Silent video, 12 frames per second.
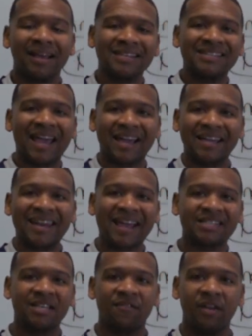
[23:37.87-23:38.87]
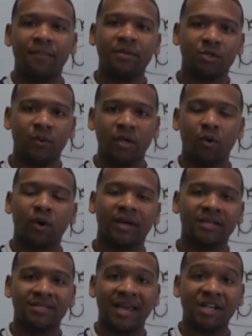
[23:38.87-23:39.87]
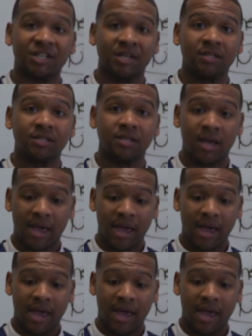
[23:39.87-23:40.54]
because that connectivity between organizations